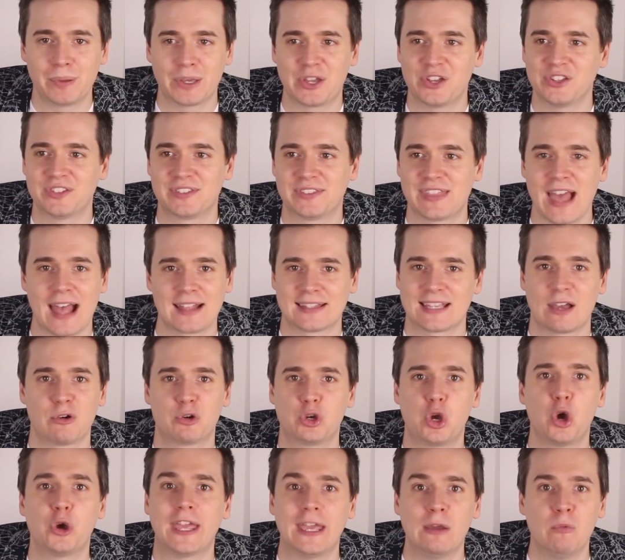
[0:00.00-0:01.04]
because that's how
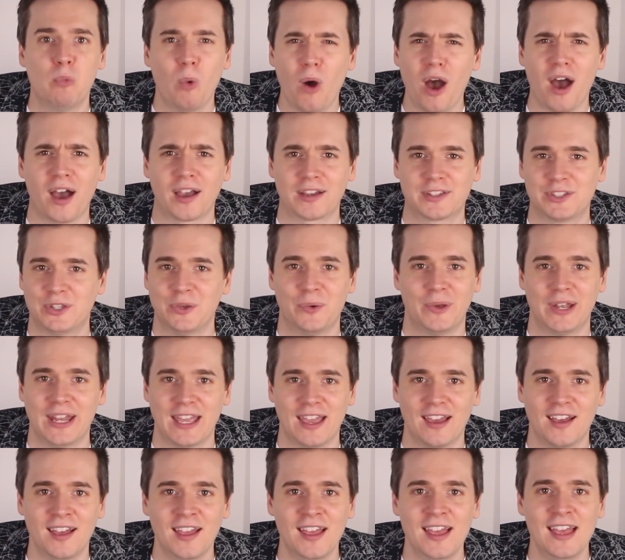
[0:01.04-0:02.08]
cooking works, you
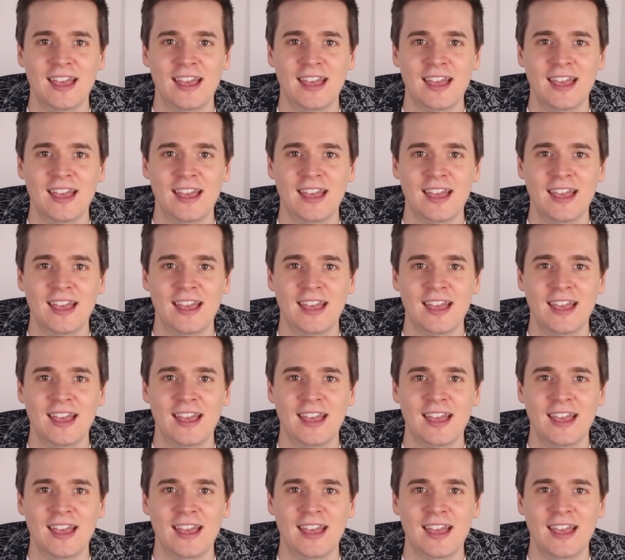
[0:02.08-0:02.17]
idiot.